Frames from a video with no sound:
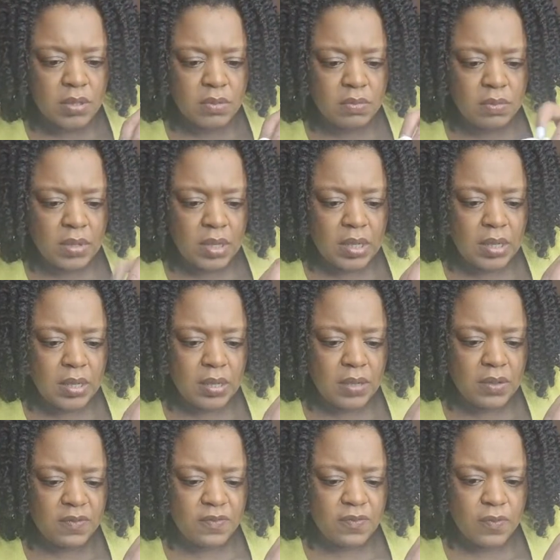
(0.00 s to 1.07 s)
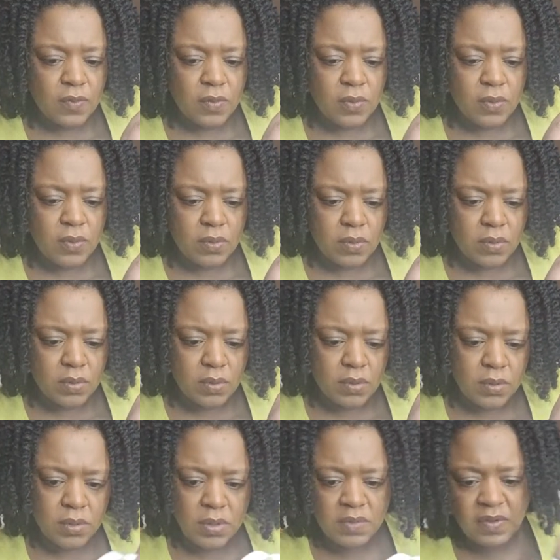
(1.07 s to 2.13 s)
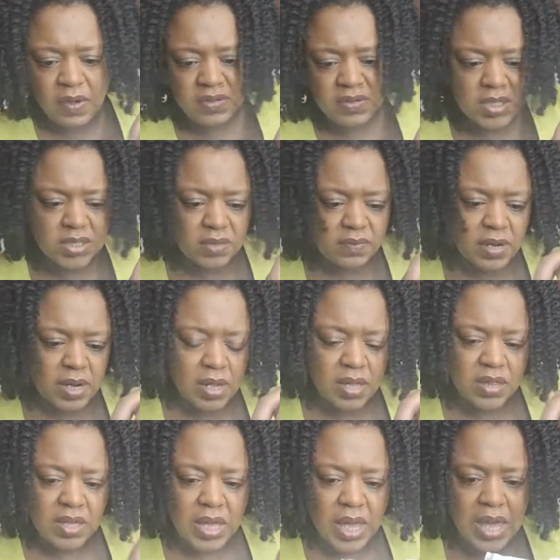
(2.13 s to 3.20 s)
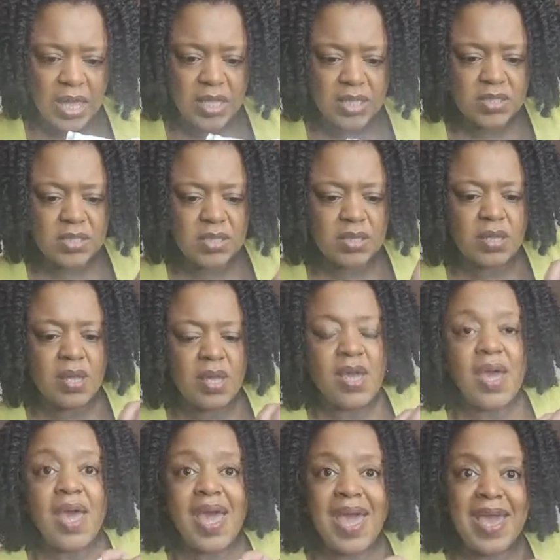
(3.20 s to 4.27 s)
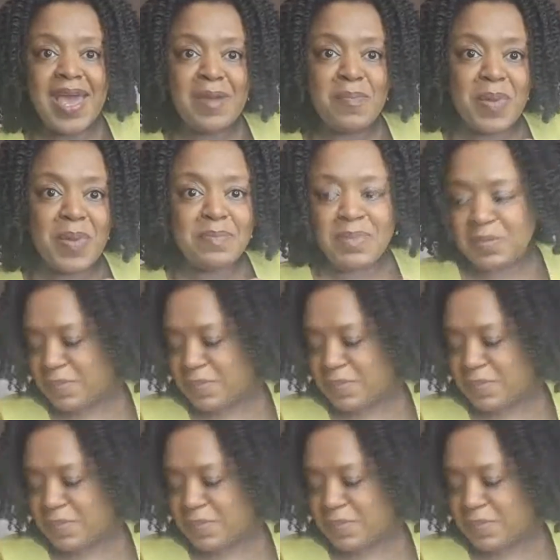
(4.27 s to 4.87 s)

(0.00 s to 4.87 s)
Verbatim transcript: three, four, five, six, seven, eight, I think eight, eight baby